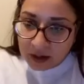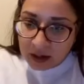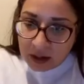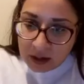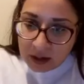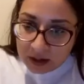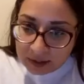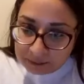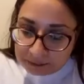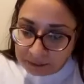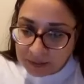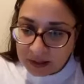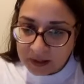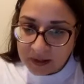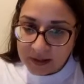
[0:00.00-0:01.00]
Um,
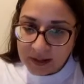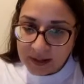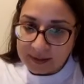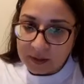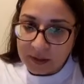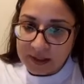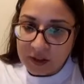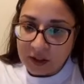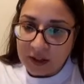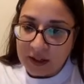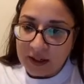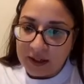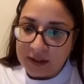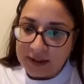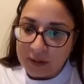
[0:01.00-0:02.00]
uh, next question
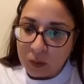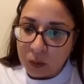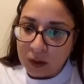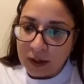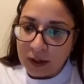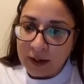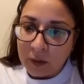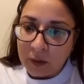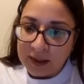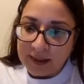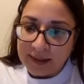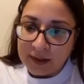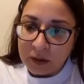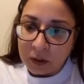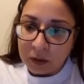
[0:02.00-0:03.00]
is working with
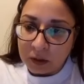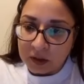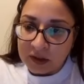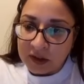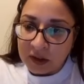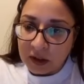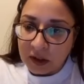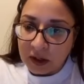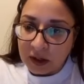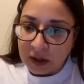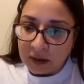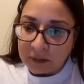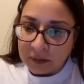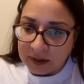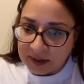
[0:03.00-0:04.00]
schools.
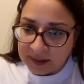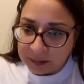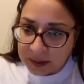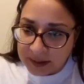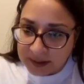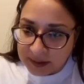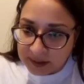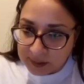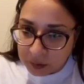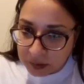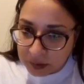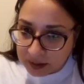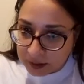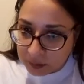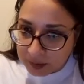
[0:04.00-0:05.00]
Um, this person is
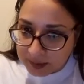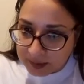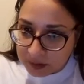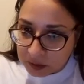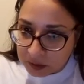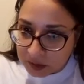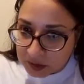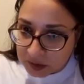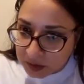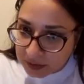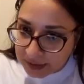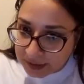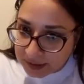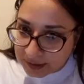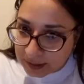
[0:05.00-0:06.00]
working with schools. Sorry,
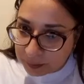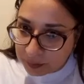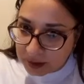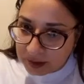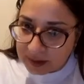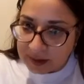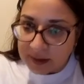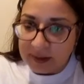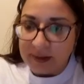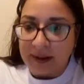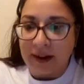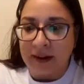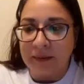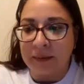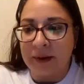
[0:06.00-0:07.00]
the needs the
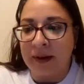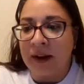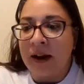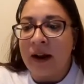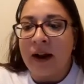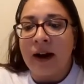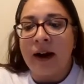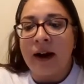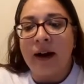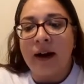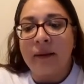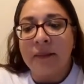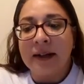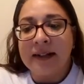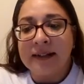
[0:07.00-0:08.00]
admin.
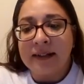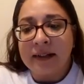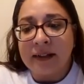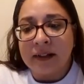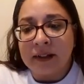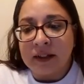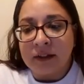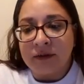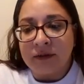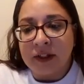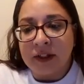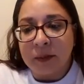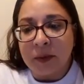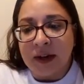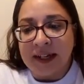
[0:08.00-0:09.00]
Um, is there a different
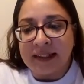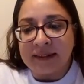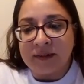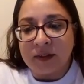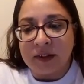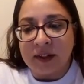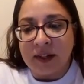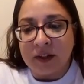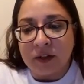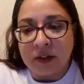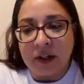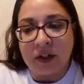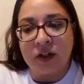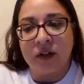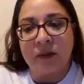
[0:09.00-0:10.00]
price for the
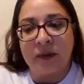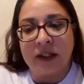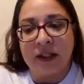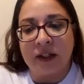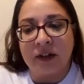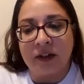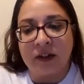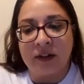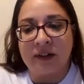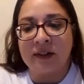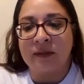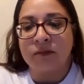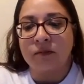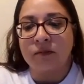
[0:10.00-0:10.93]
education materials